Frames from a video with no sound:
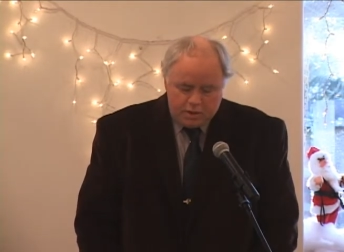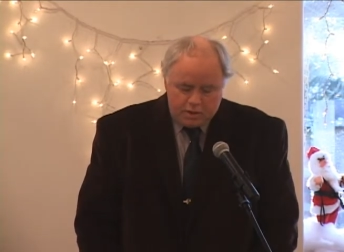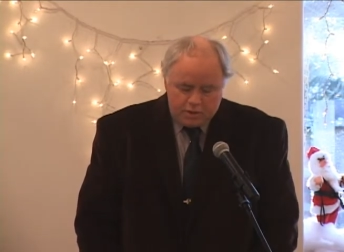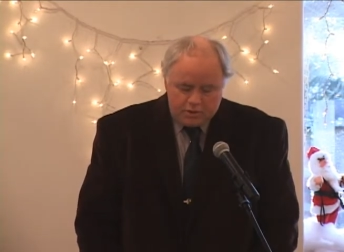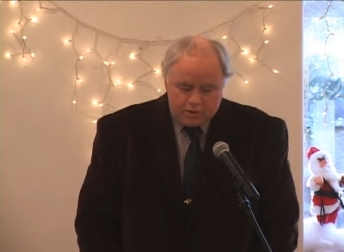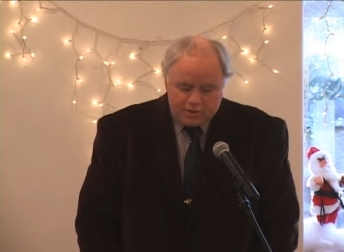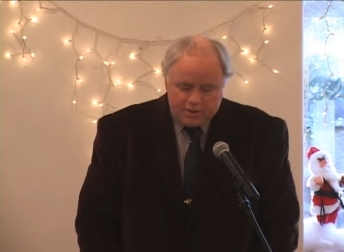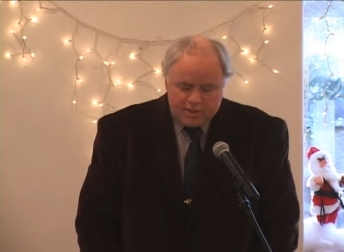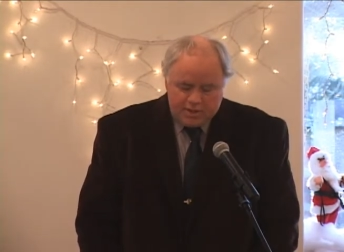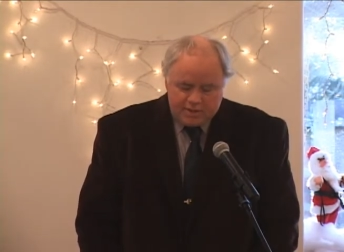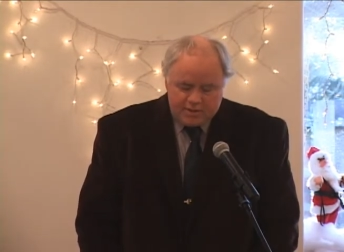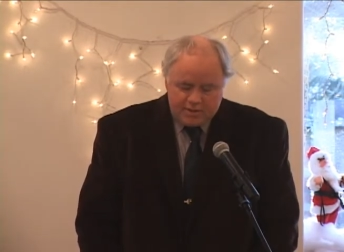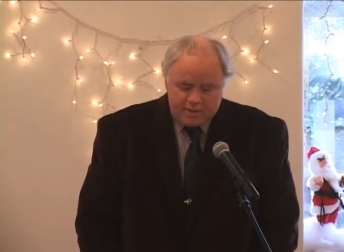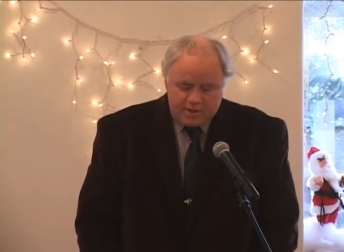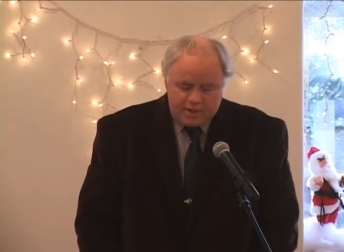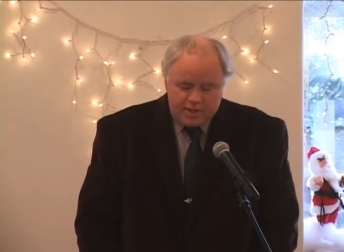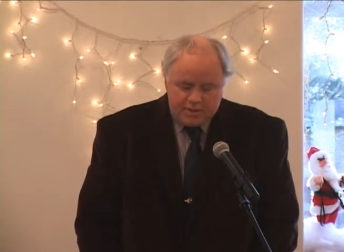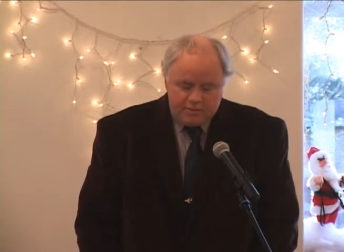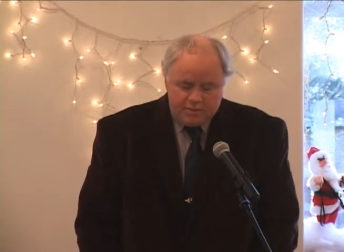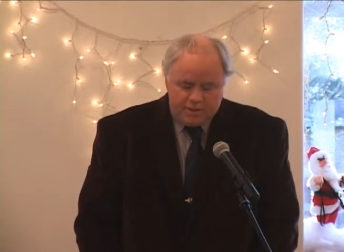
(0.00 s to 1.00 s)
So at that
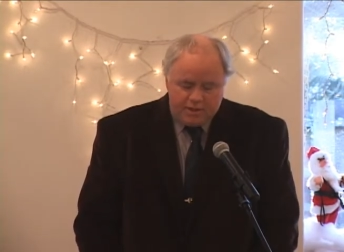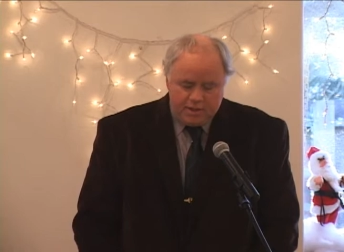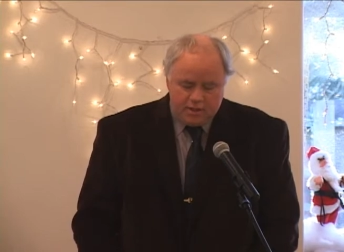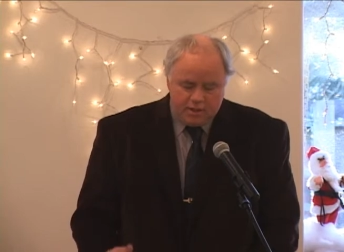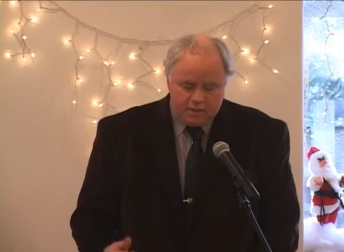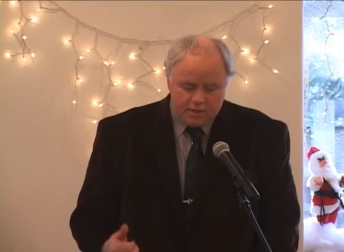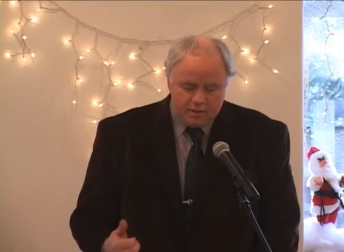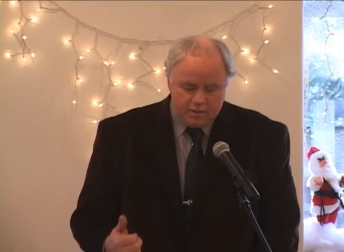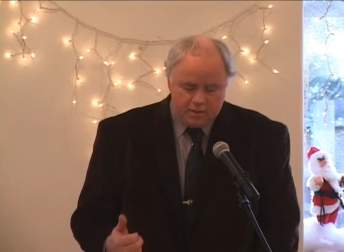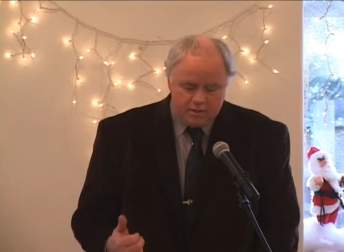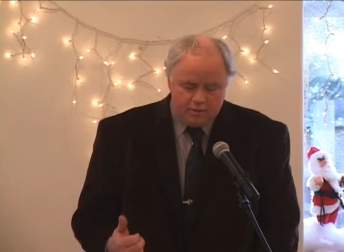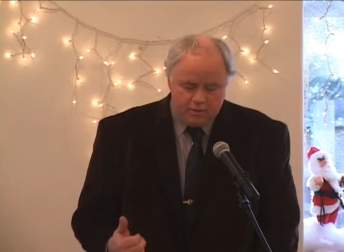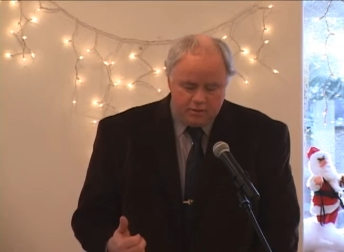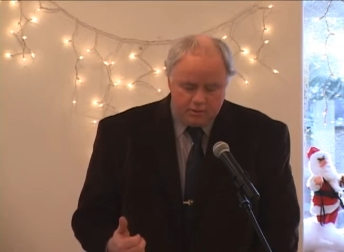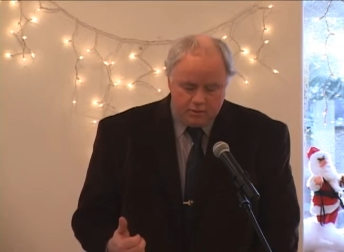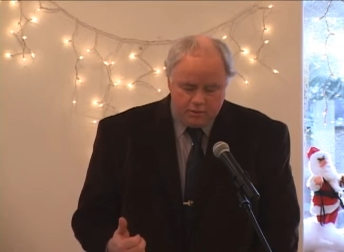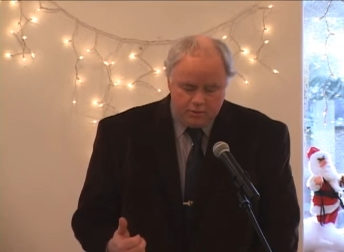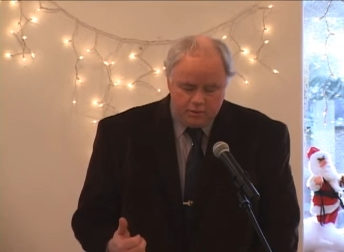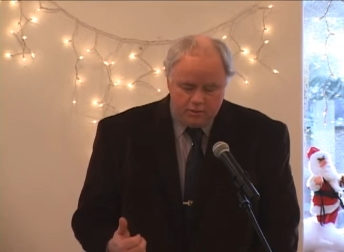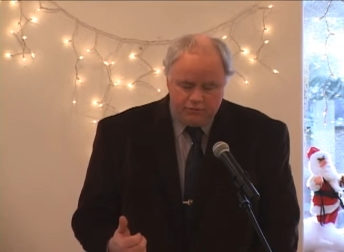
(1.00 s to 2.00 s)
time,
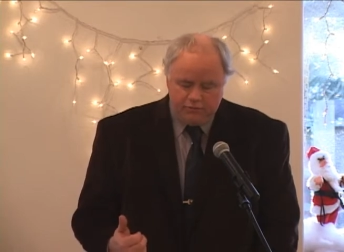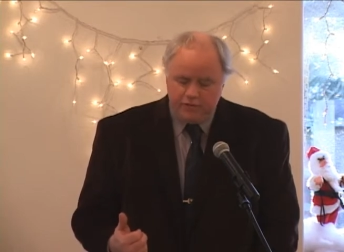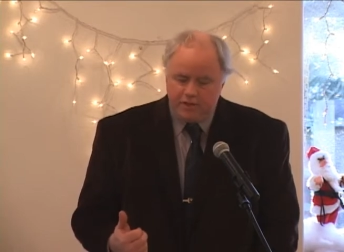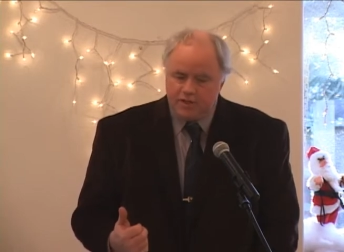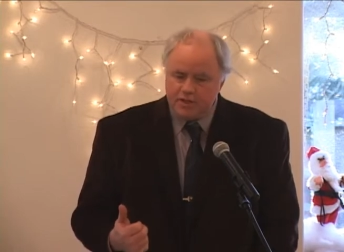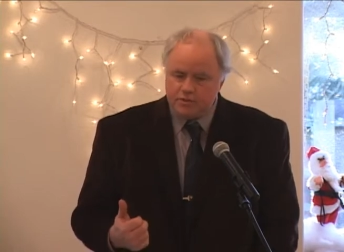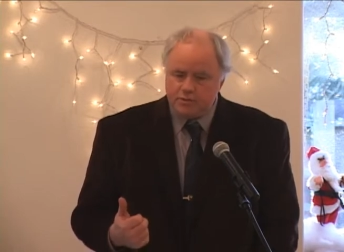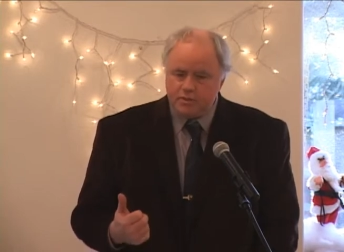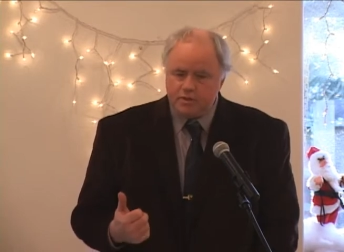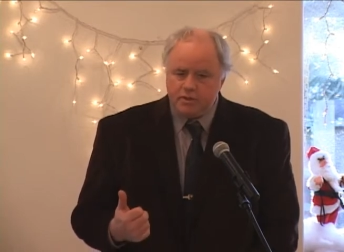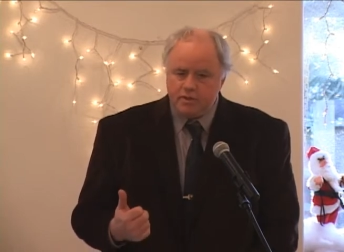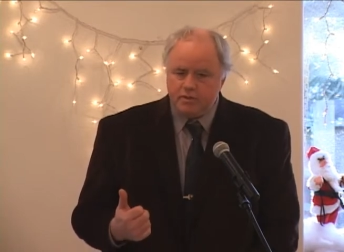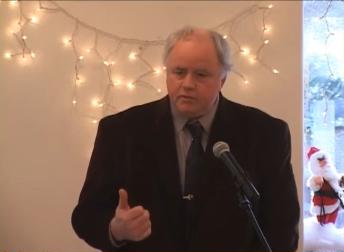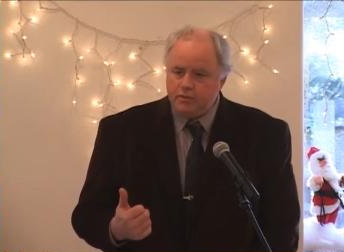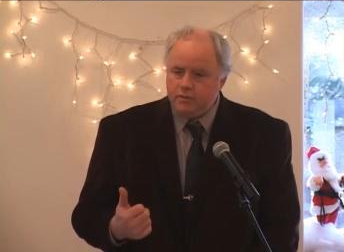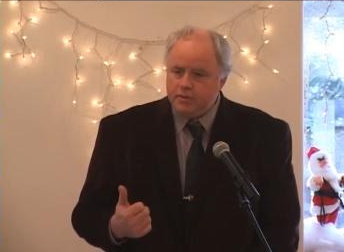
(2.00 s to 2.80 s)
we were faced with a,